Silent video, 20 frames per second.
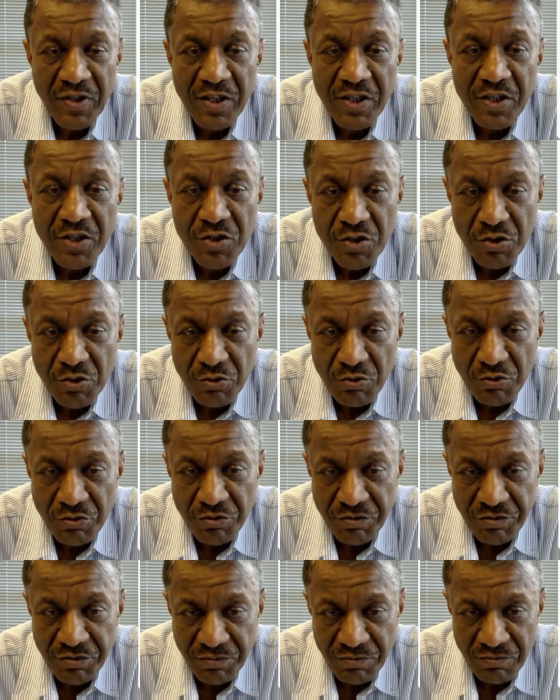
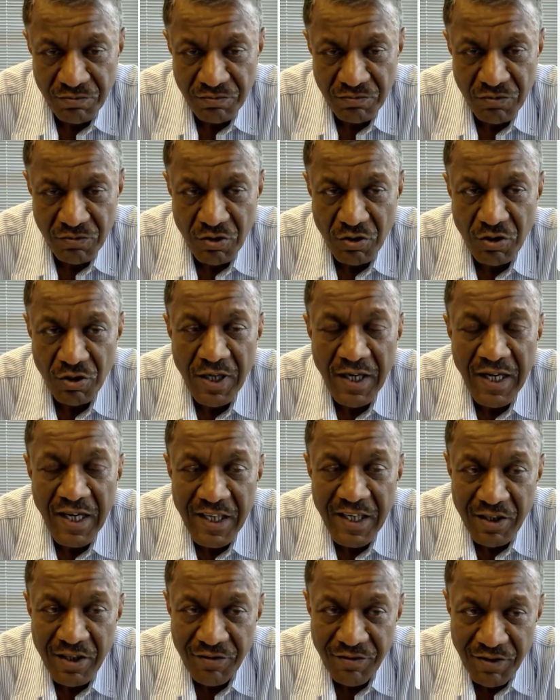issues or
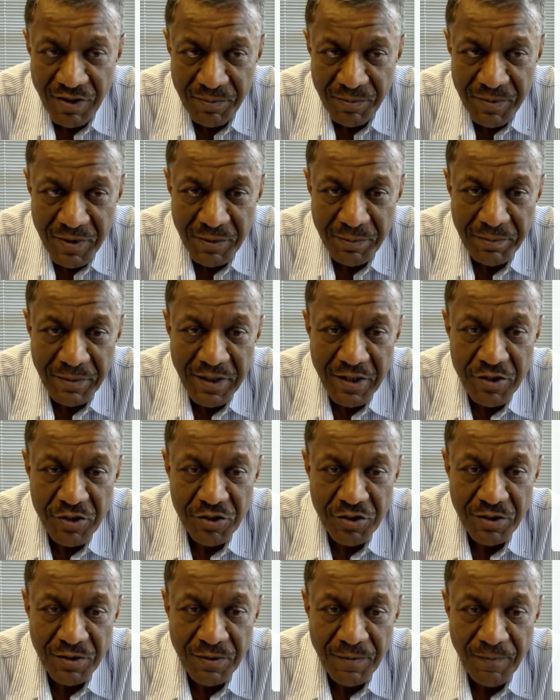higher film
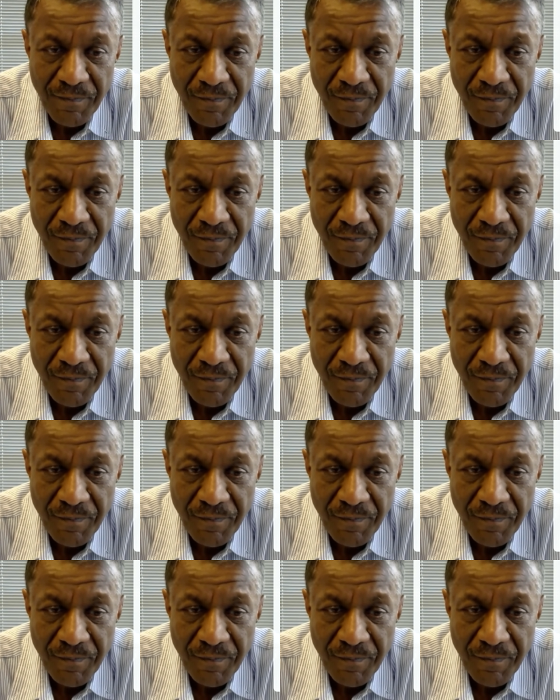temperature.